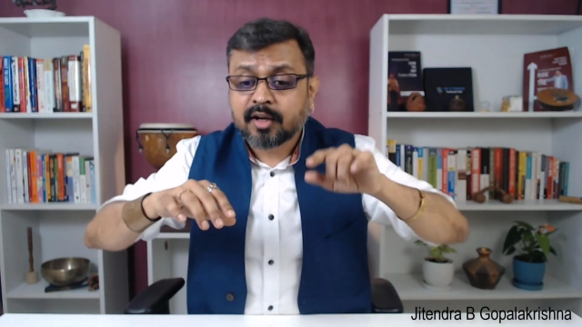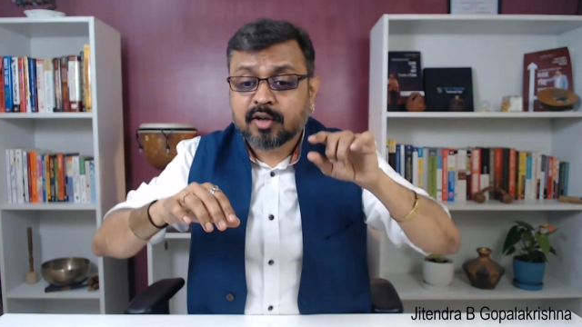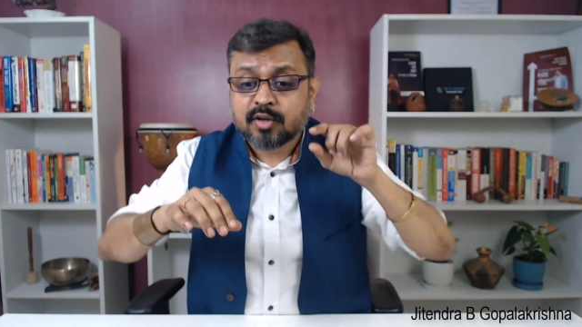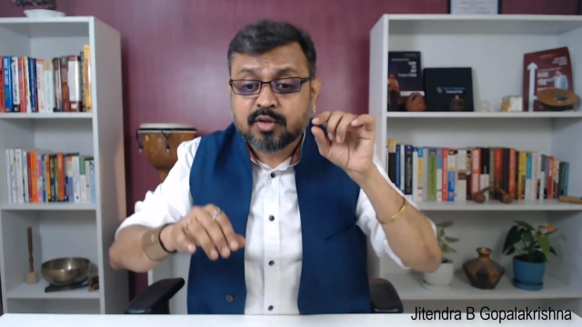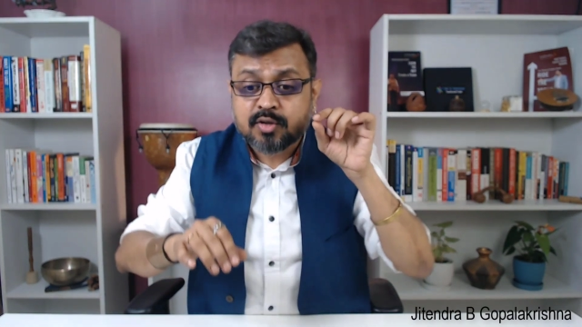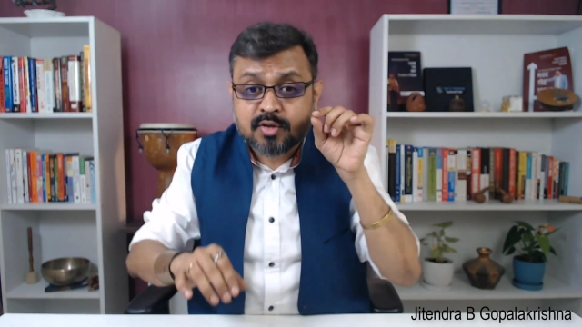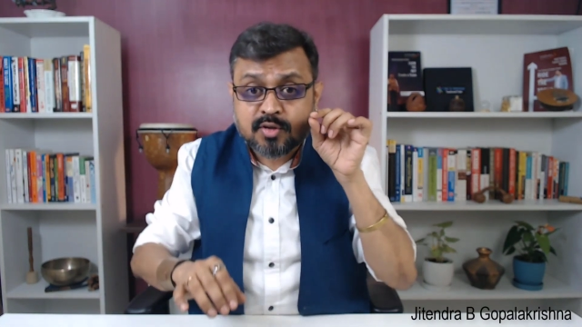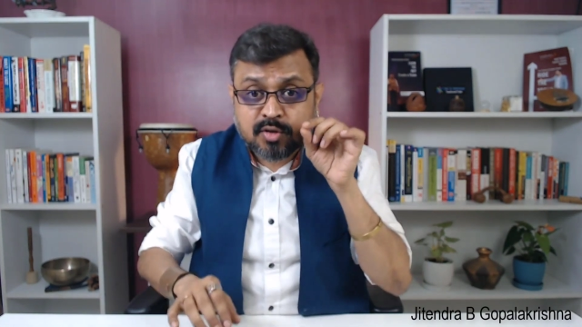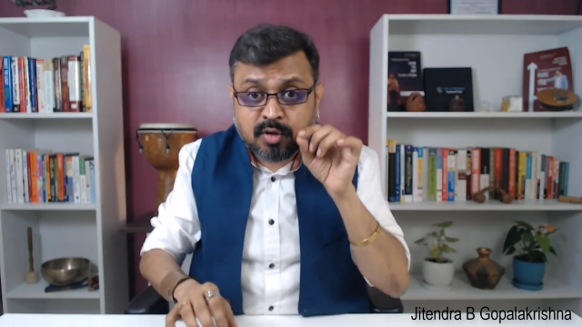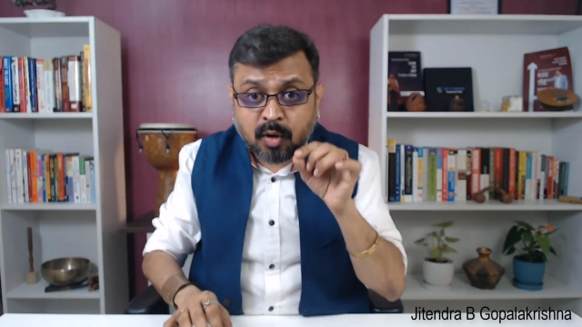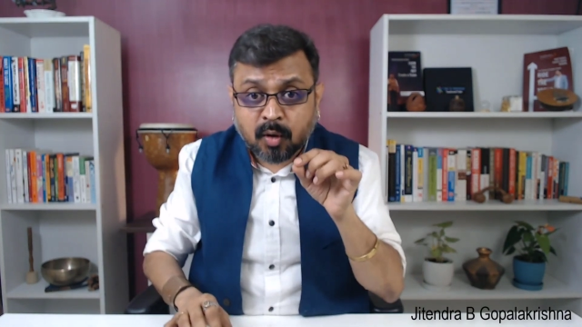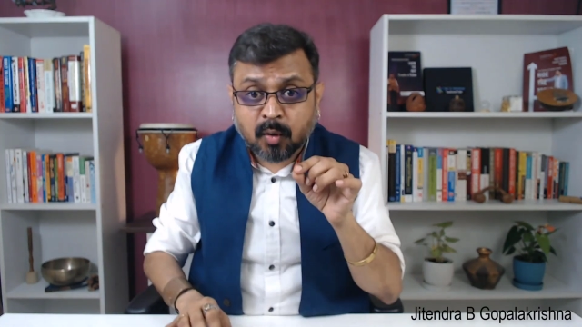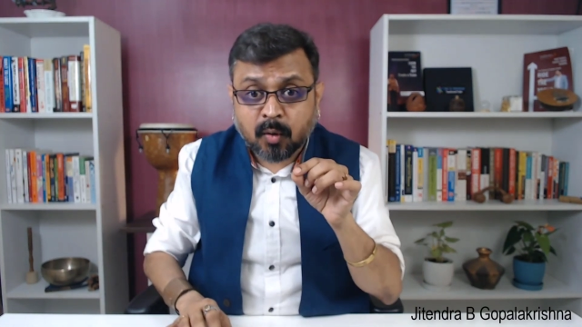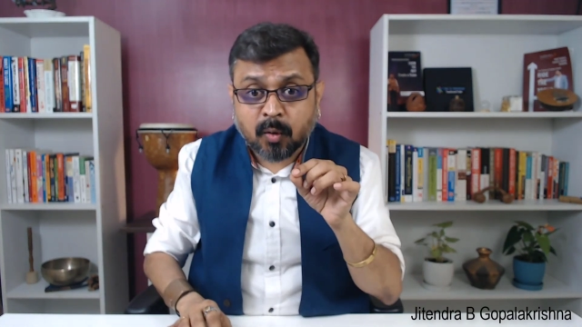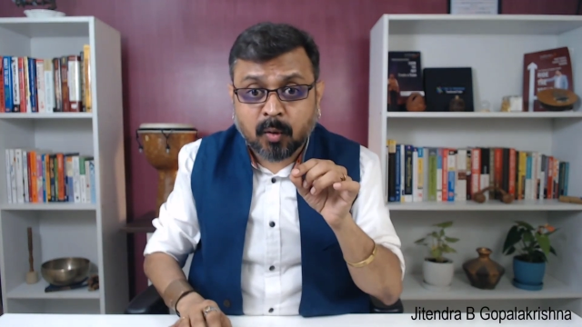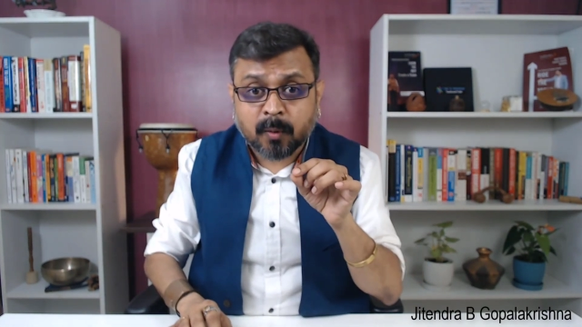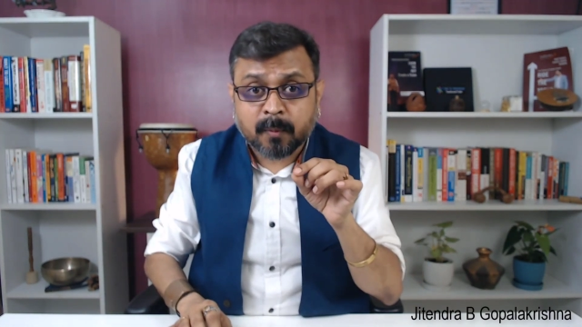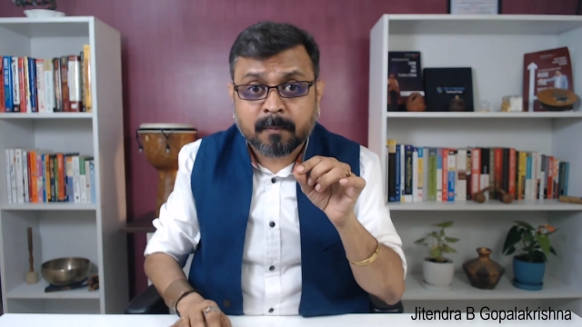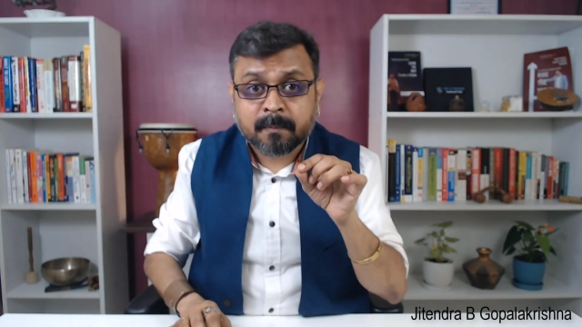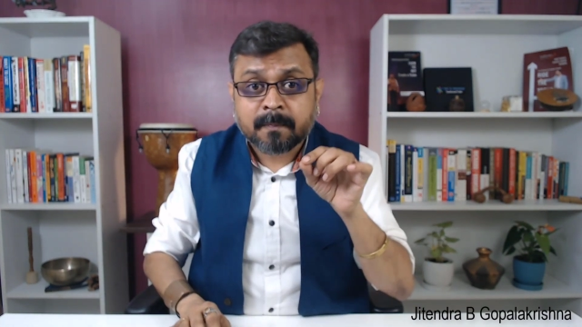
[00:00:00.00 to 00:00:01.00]

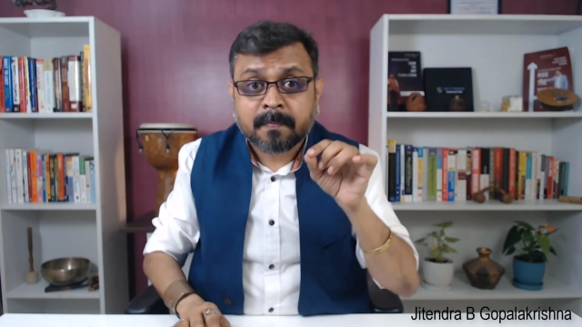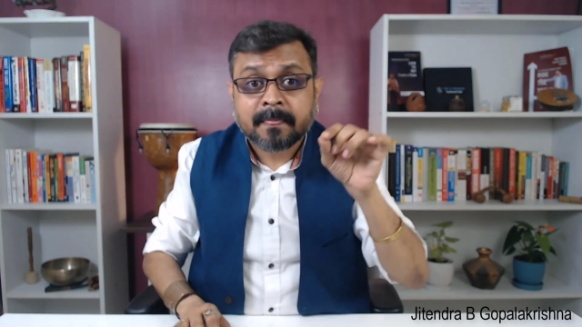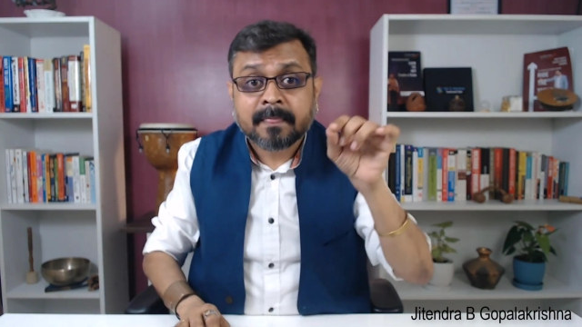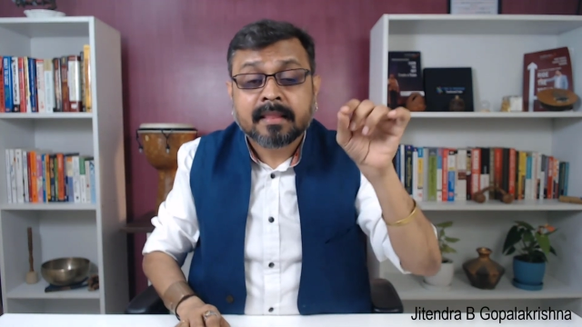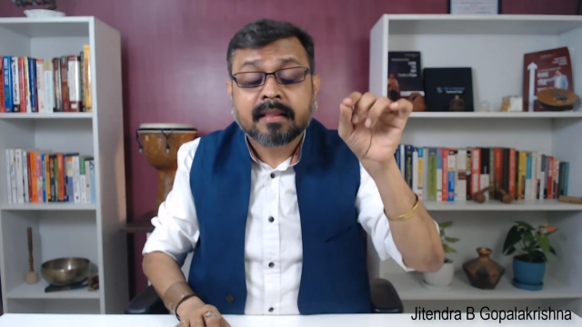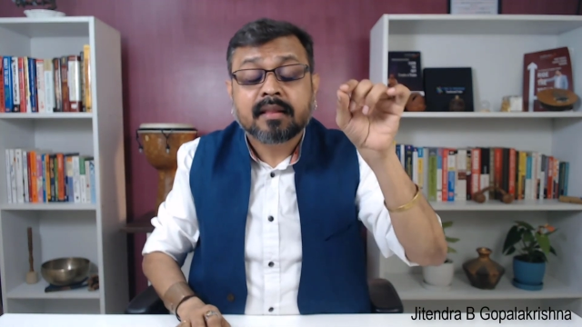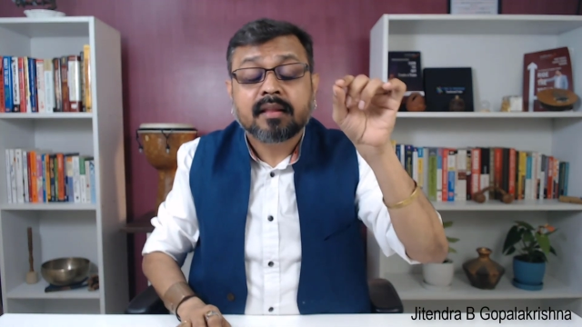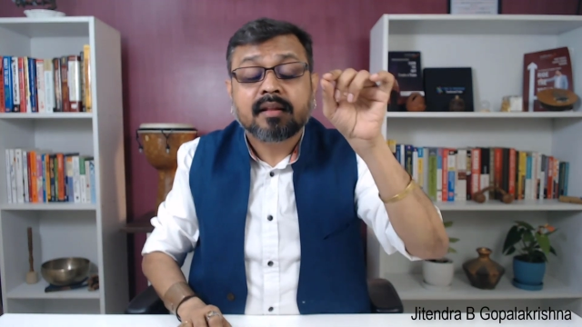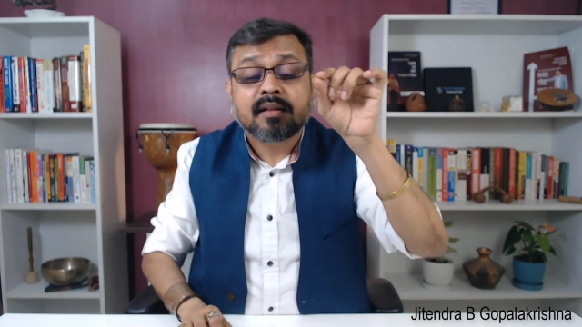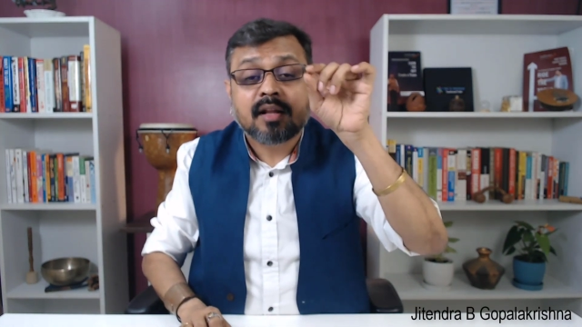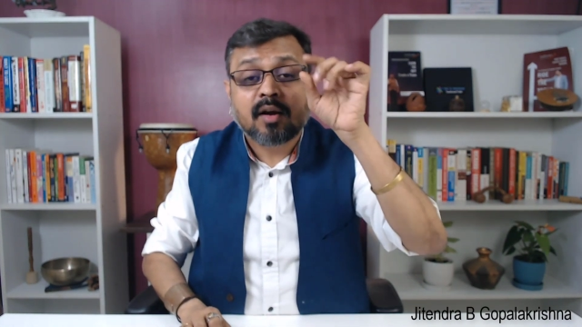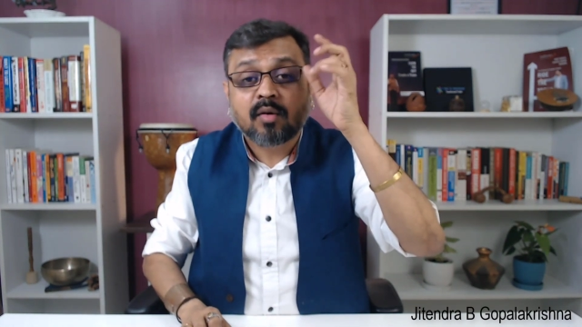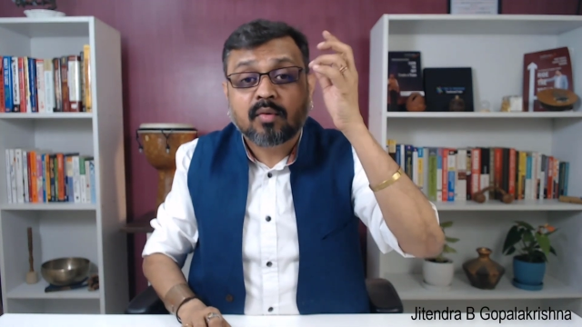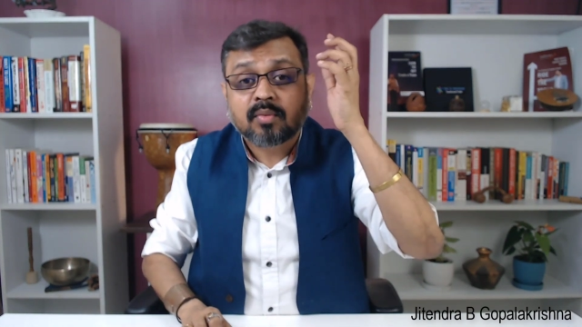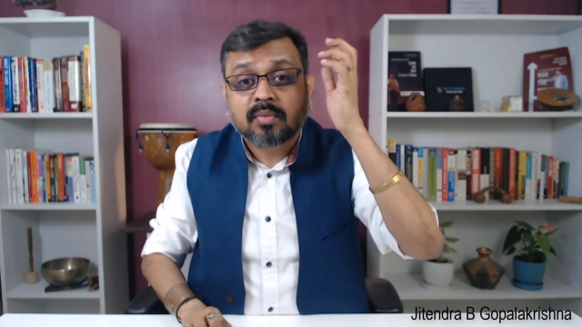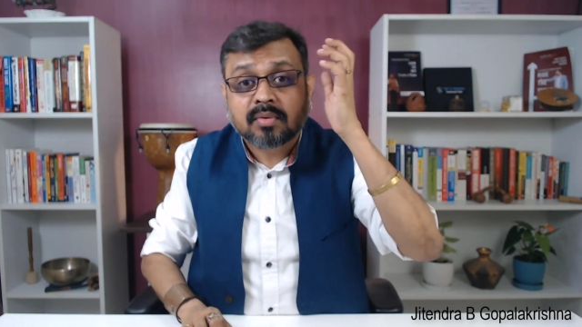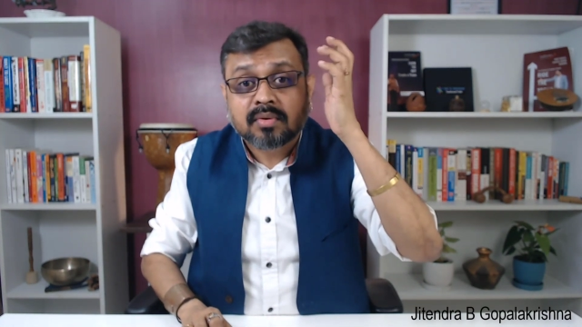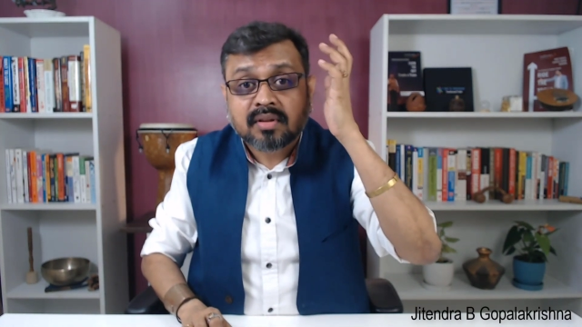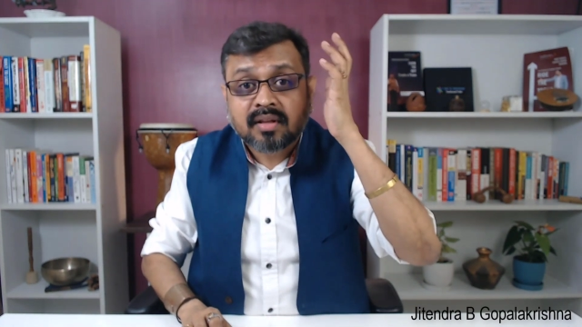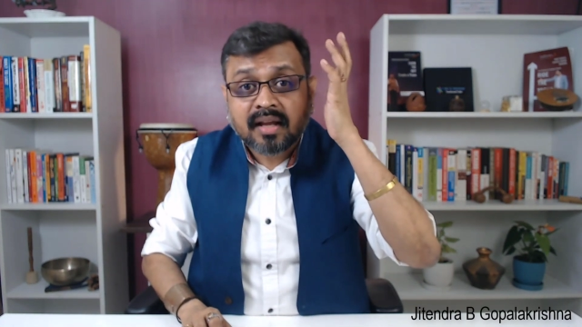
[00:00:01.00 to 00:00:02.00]
So now